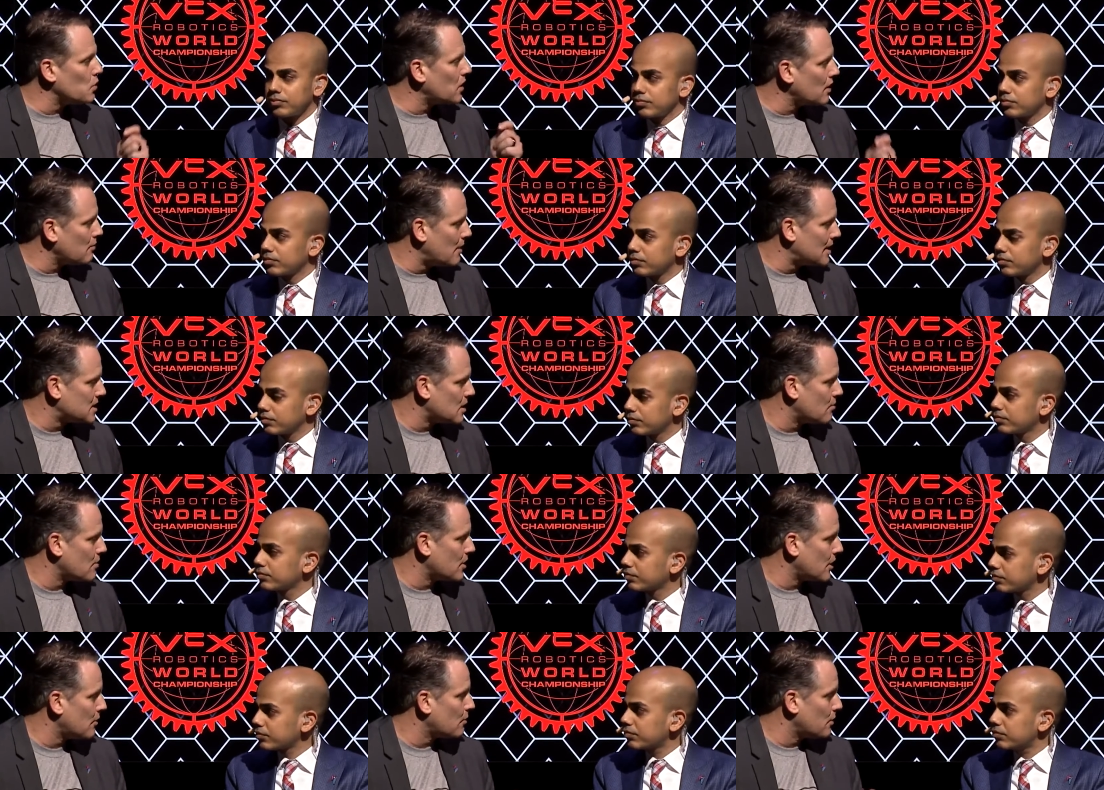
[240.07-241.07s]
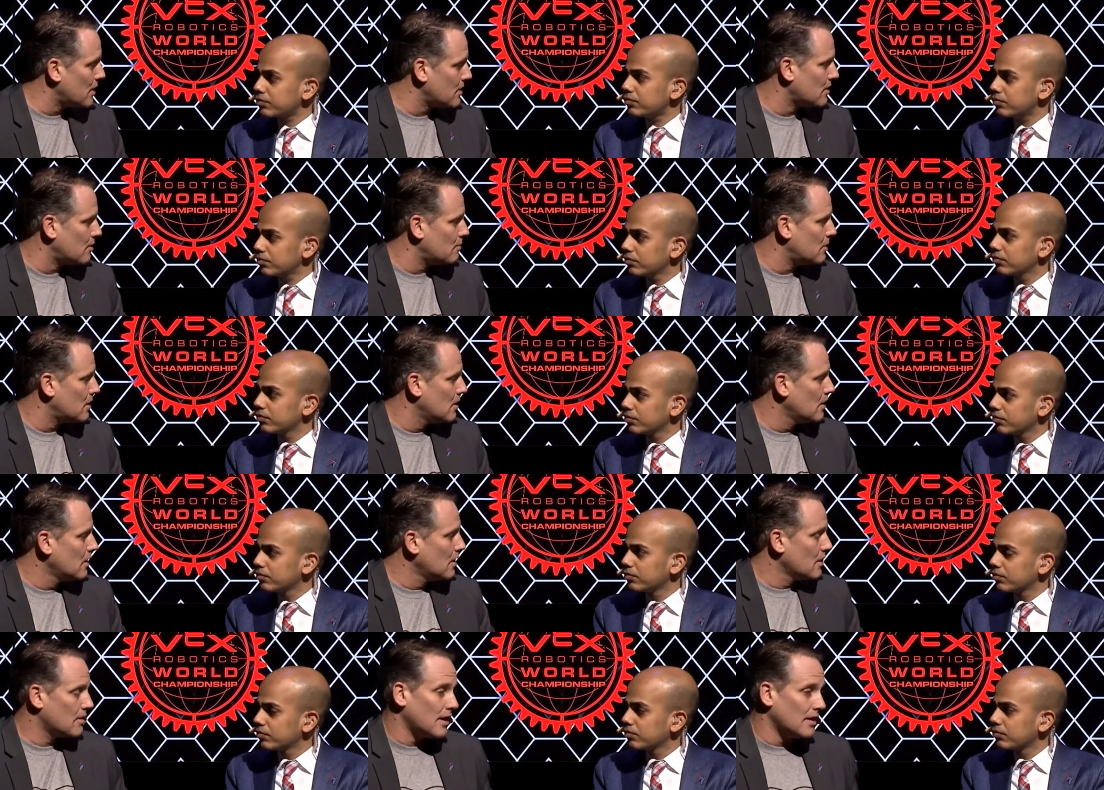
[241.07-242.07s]
Speaker 1: can mess up their rhythm,
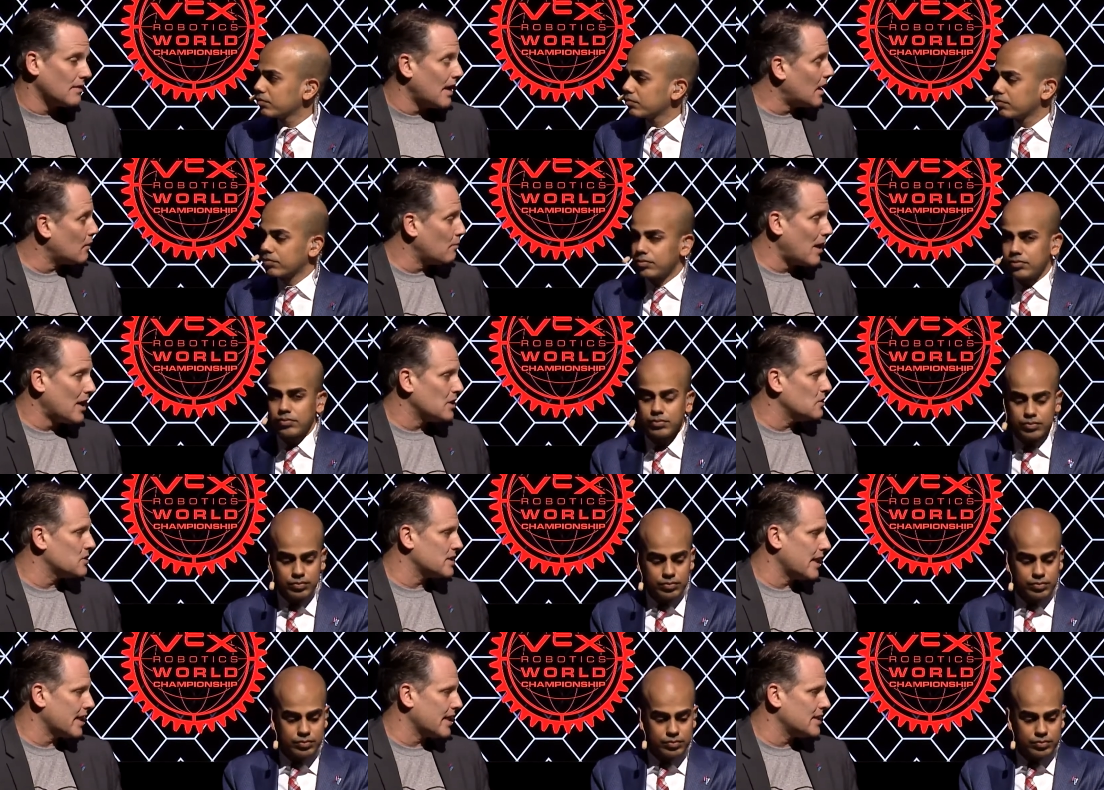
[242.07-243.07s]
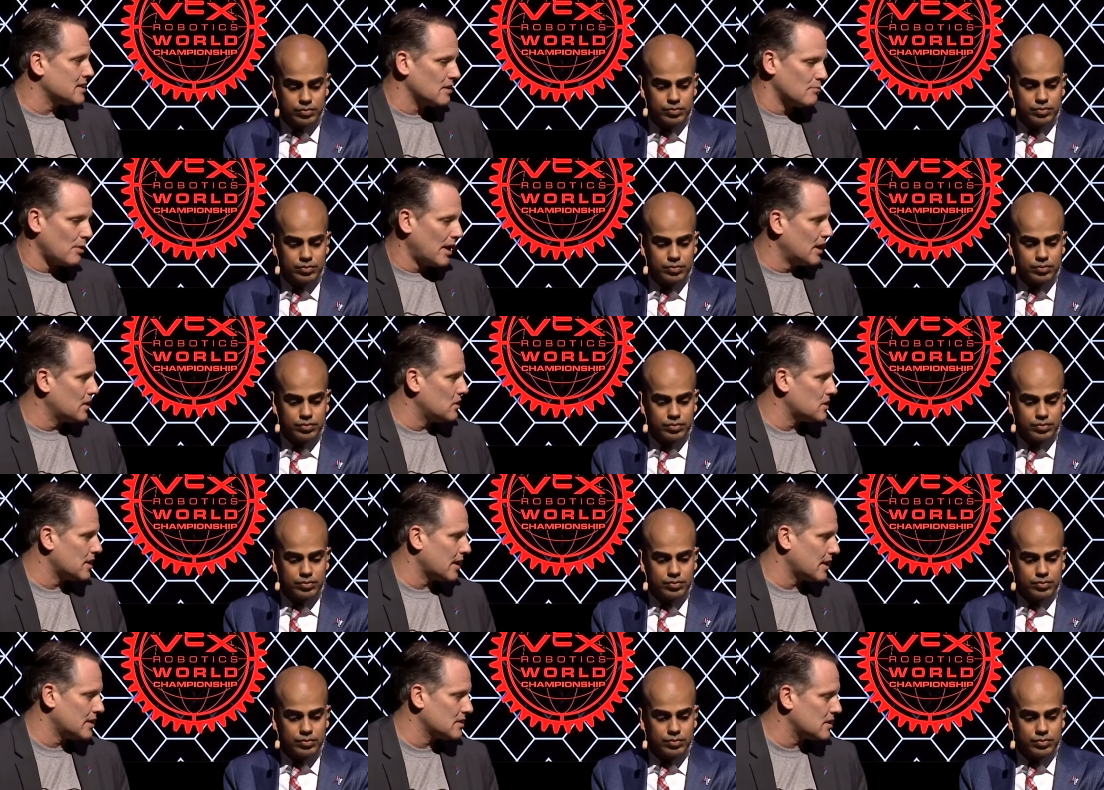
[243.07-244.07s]
then that'll buy you seconds, and buying you
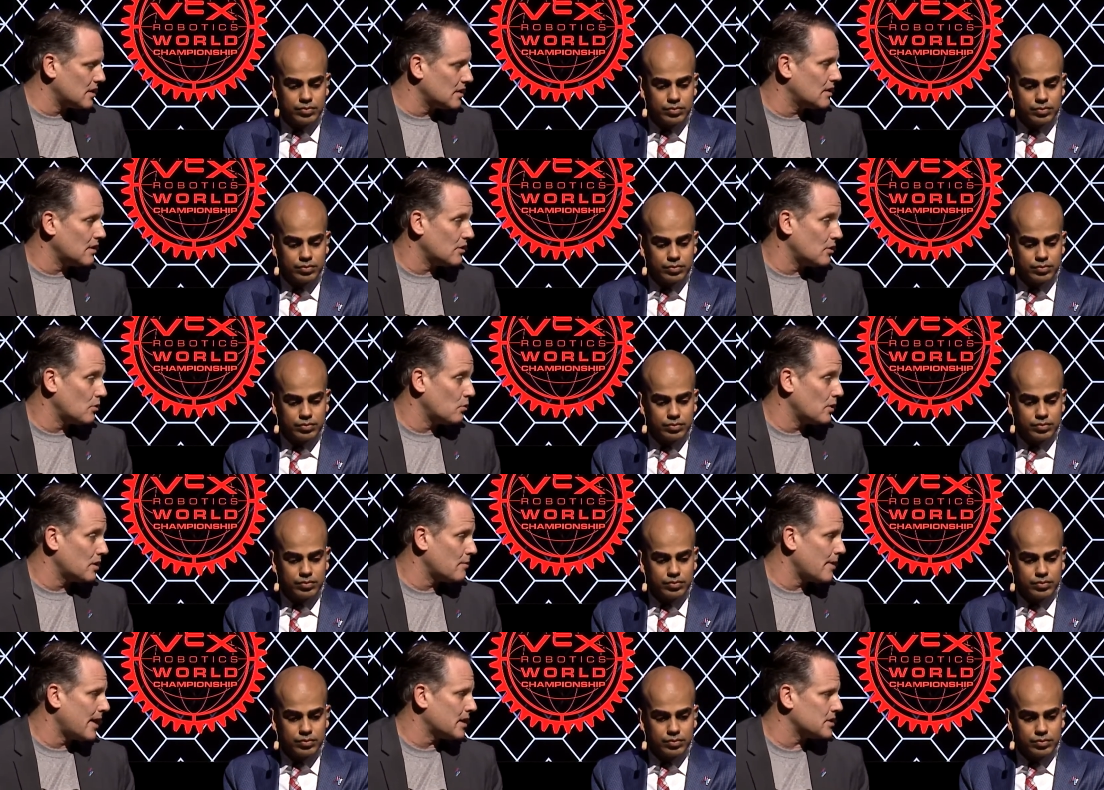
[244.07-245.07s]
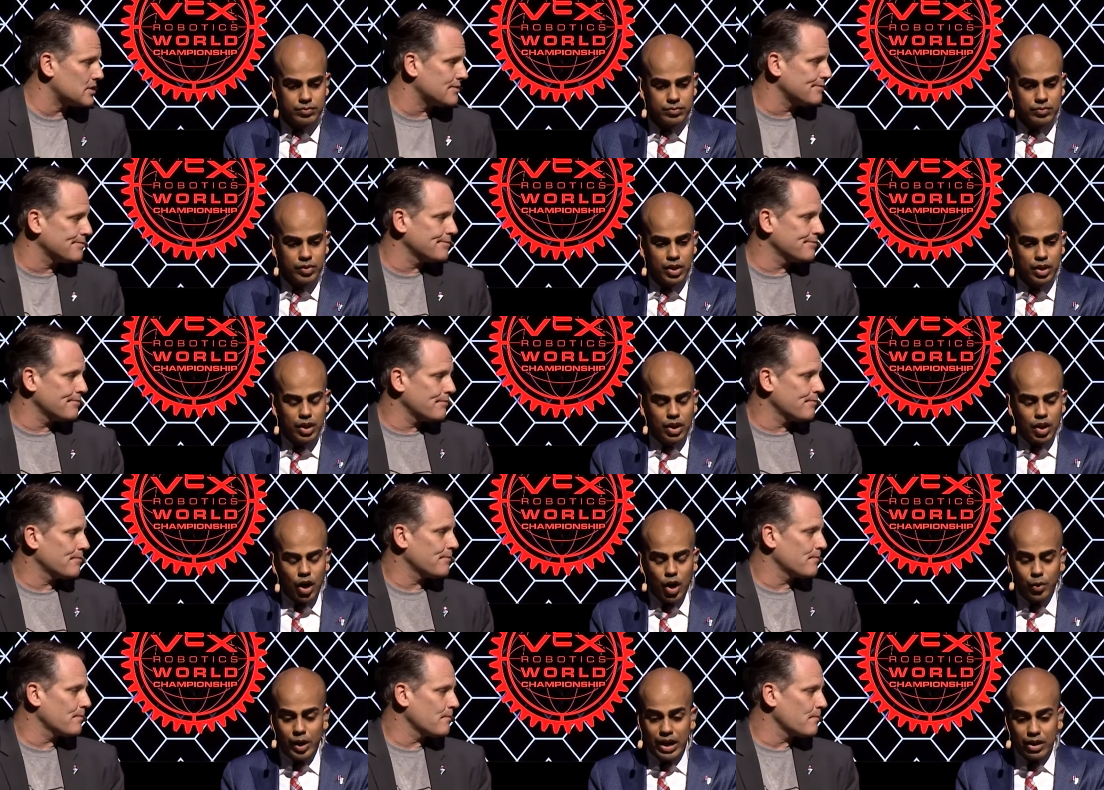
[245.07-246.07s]
seconds can get you to win the match.
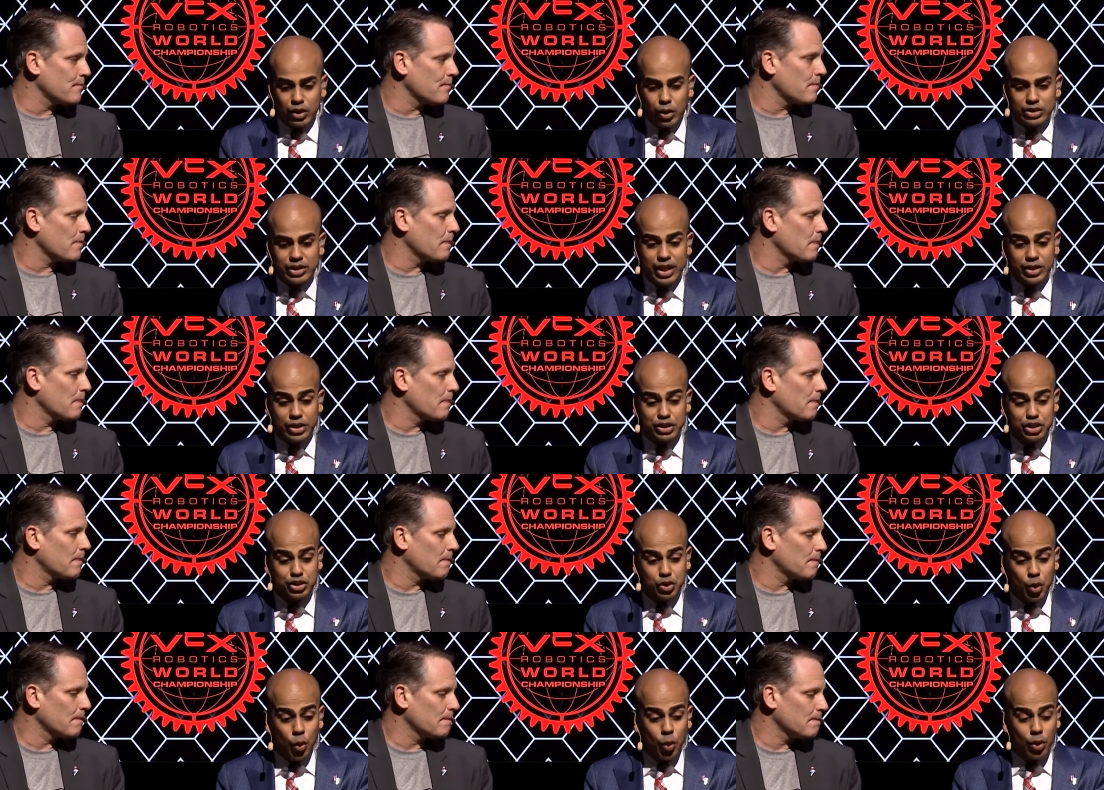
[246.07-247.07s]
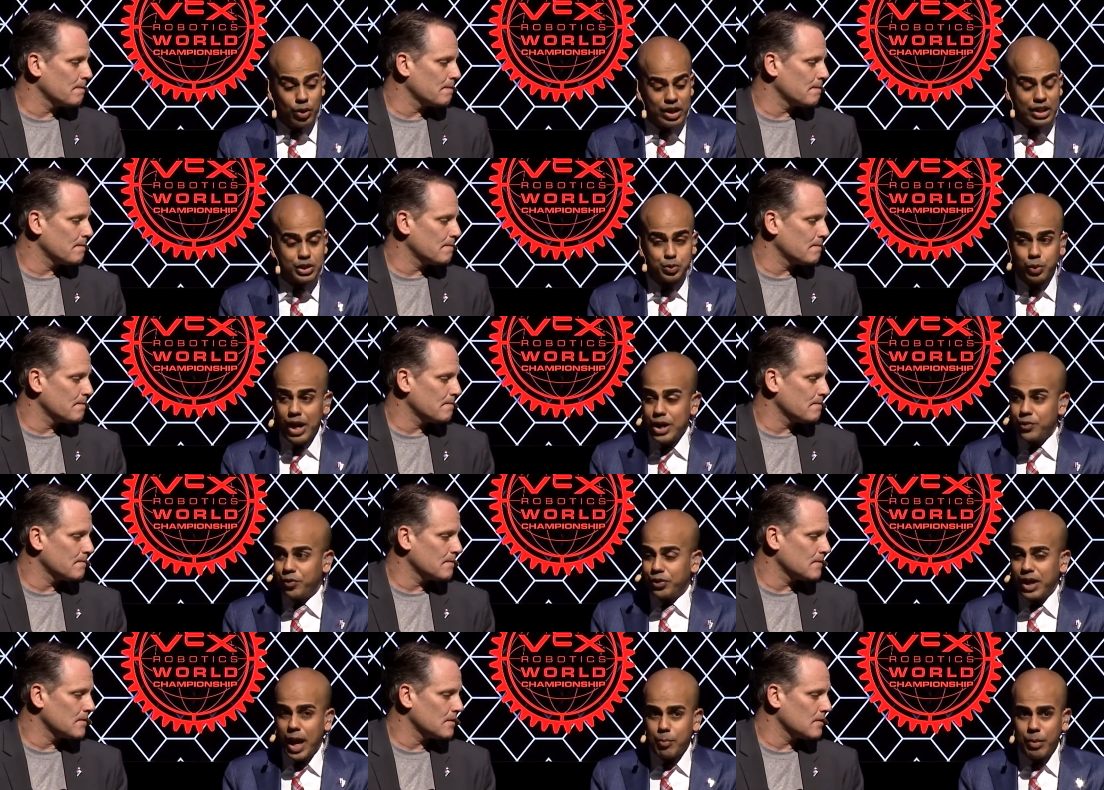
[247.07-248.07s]
Speaker 2: All right, it looks like the score is ready
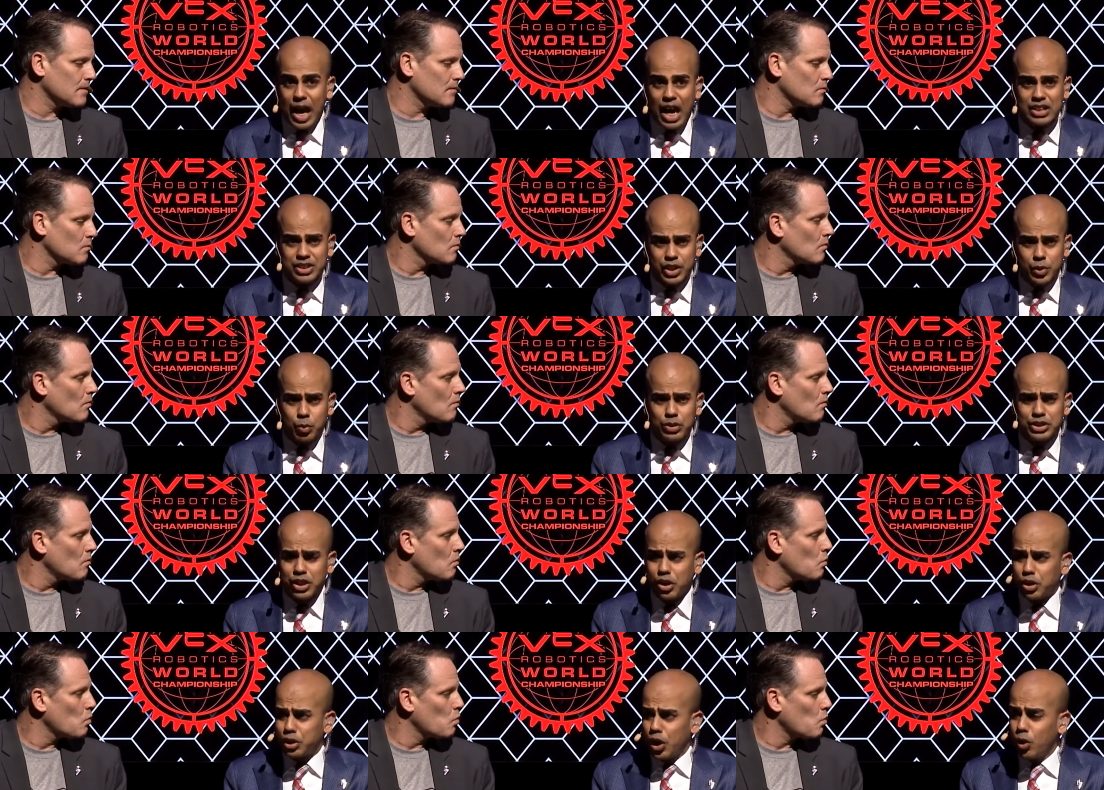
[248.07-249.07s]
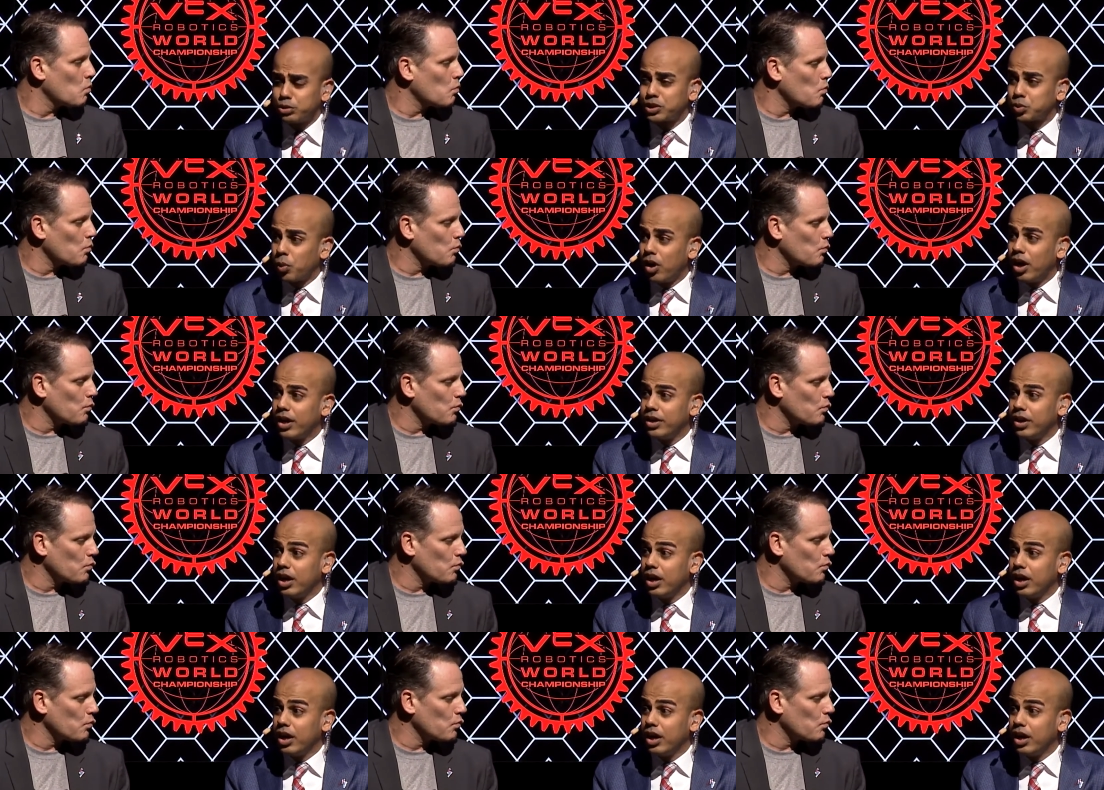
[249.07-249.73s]
for that match. It was a close one.